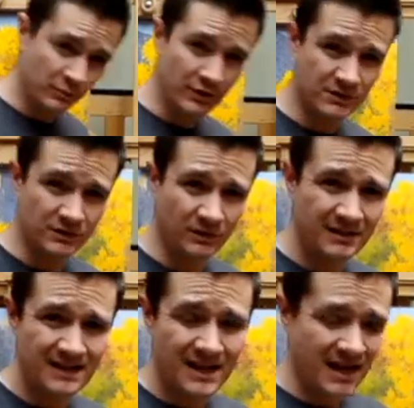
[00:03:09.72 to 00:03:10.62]
bristle.
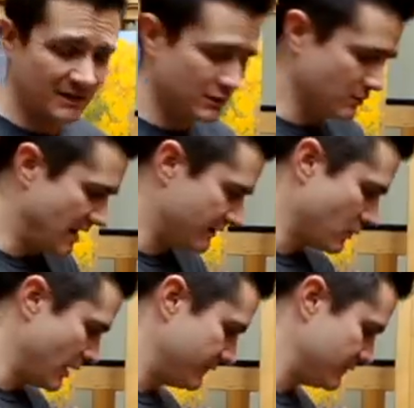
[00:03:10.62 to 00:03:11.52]
I do have
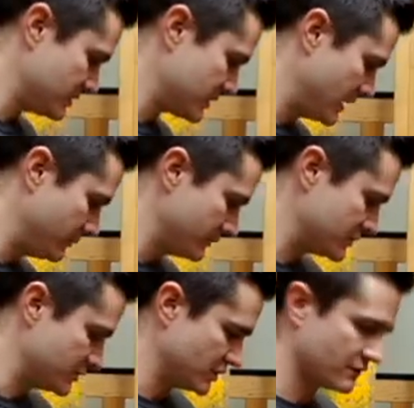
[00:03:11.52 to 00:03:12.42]
quite a few
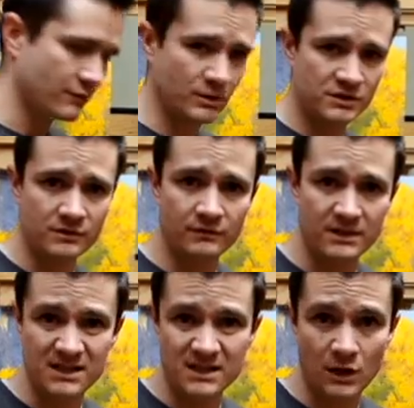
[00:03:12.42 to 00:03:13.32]
sables just for
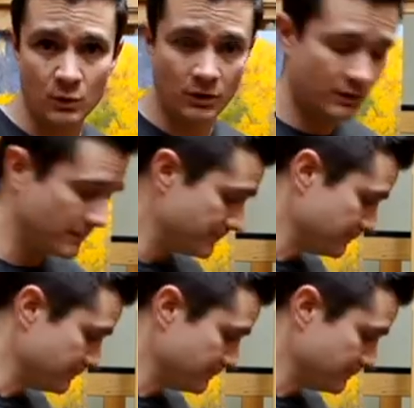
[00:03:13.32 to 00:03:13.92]
detail work,